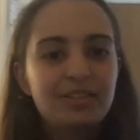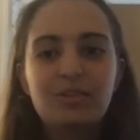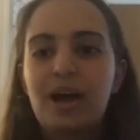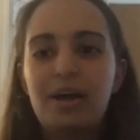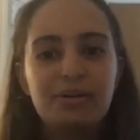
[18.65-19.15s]
So
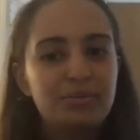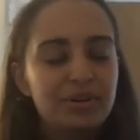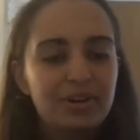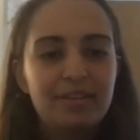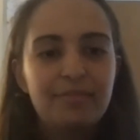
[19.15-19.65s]
I was
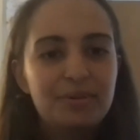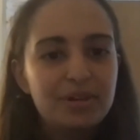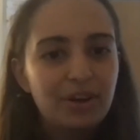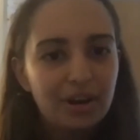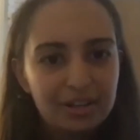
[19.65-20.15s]
wondering if you could
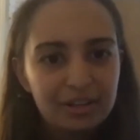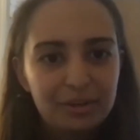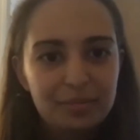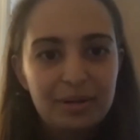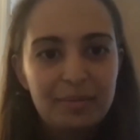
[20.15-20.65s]
talk a little
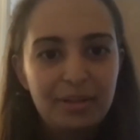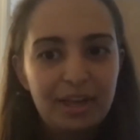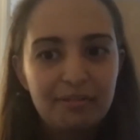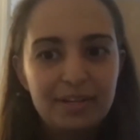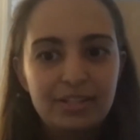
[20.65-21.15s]
bit about
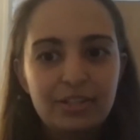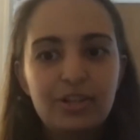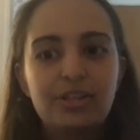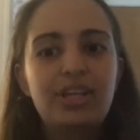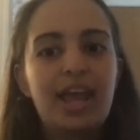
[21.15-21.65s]
that
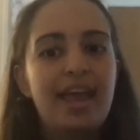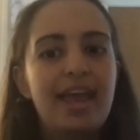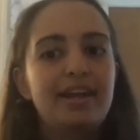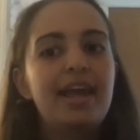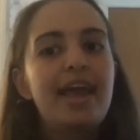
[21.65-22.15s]
research and